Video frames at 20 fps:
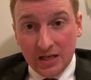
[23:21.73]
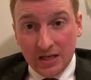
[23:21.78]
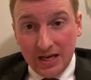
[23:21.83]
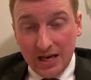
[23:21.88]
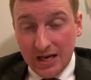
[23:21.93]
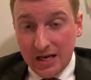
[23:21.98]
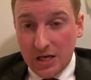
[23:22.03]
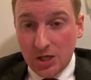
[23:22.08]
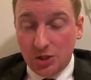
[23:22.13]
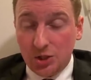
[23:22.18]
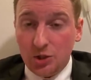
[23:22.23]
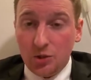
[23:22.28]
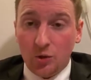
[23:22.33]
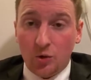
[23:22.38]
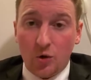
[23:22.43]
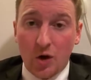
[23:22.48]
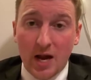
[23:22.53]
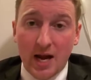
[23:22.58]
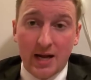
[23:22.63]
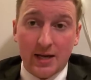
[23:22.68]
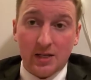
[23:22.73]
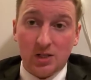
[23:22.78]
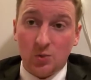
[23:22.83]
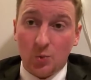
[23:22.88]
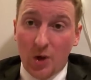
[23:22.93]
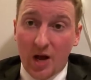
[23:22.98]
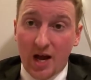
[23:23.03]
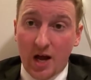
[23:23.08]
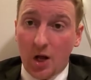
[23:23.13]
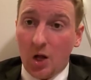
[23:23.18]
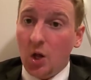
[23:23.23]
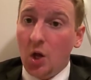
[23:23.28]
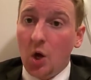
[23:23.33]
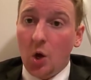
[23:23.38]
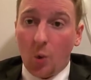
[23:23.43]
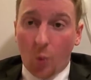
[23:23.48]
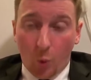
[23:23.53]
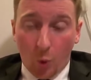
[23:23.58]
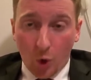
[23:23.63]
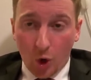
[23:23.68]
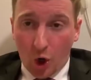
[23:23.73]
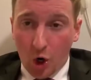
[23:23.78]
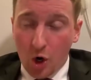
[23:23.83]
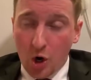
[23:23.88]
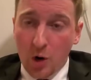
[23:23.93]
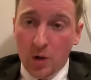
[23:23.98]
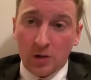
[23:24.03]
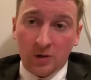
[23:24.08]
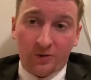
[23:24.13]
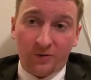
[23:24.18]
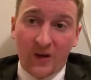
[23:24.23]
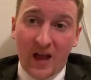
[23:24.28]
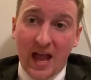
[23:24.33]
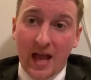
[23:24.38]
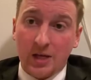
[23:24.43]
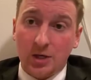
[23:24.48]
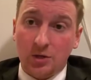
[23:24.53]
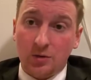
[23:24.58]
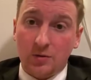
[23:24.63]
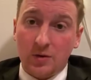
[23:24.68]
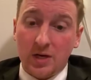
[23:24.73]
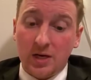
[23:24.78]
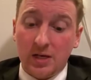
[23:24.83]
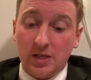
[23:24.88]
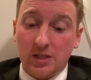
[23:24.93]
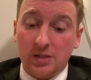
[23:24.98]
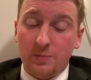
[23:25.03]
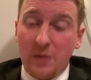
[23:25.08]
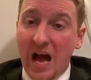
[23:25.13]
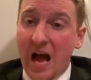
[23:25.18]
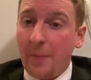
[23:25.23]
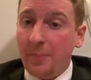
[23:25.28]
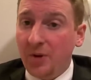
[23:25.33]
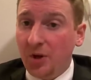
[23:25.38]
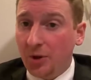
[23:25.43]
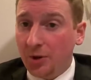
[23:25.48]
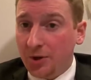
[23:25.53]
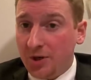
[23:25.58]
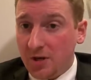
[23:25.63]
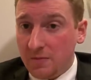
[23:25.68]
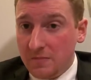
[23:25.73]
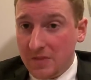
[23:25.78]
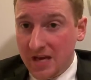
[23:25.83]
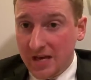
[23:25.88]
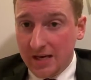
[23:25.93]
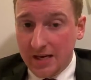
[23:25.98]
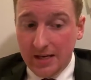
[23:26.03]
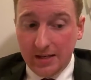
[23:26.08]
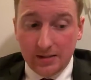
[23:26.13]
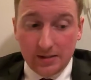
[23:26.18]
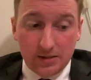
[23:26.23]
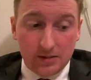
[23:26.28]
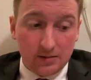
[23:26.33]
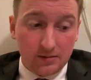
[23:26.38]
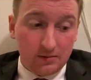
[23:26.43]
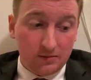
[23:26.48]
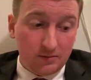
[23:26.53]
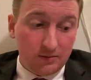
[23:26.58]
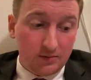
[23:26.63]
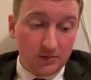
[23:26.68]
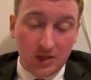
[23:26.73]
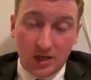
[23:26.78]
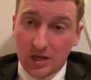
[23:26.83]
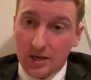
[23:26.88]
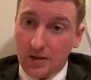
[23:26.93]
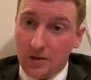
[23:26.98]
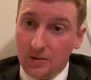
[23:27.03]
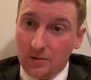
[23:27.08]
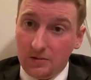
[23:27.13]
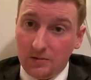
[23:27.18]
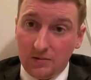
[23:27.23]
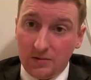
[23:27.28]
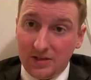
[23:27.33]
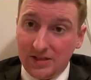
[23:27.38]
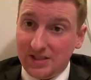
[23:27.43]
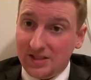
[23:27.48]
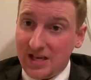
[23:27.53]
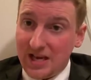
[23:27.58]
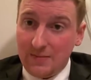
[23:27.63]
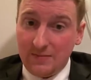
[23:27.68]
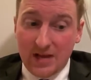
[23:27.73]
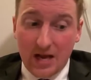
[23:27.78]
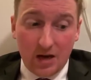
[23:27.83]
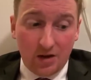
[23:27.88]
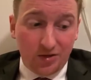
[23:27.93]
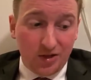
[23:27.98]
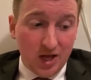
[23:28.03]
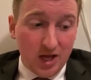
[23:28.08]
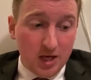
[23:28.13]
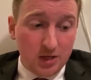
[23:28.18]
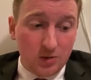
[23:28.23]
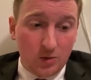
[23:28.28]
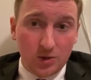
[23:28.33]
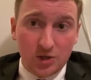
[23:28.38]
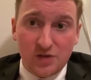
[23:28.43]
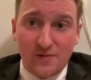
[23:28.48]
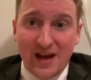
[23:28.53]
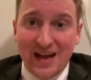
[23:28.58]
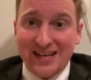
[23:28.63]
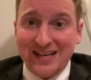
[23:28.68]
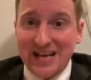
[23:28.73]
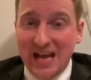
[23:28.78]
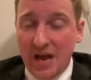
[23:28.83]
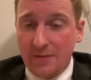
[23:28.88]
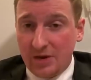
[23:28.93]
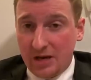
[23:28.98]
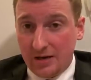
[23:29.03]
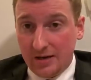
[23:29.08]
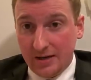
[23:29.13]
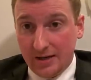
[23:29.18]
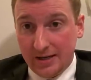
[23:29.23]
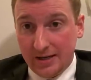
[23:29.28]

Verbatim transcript: in east ukraine as well worker-owned factories popular committees you know the same kind of thing i told you about in yemen